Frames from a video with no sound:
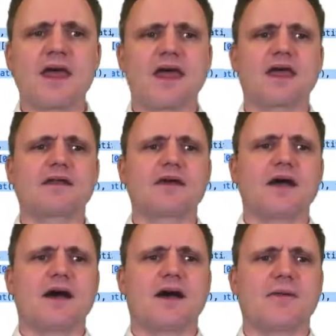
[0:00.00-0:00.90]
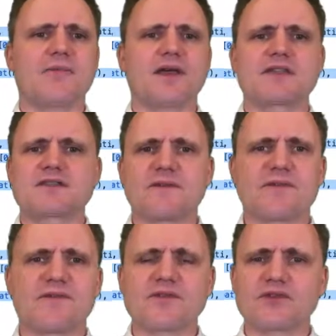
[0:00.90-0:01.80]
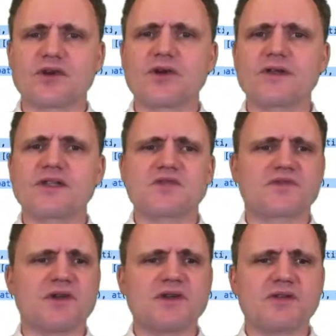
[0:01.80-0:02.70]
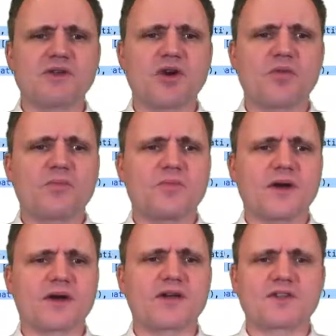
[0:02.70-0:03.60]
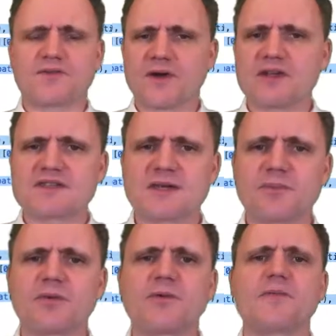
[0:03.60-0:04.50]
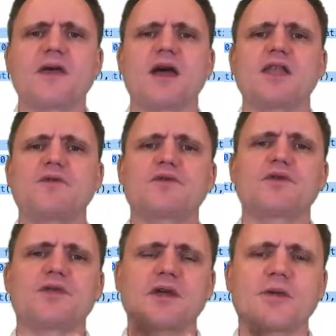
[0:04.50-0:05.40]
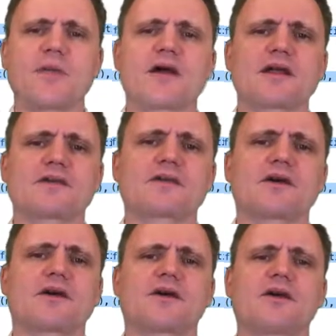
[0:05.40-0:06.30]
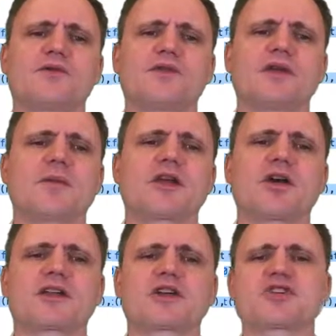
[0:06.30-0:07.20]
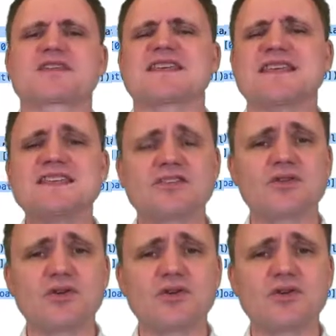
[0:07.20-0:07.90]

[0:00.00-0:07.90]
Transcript: And it's fairly simple. And if you think about it, if you think about an architecture that's easy to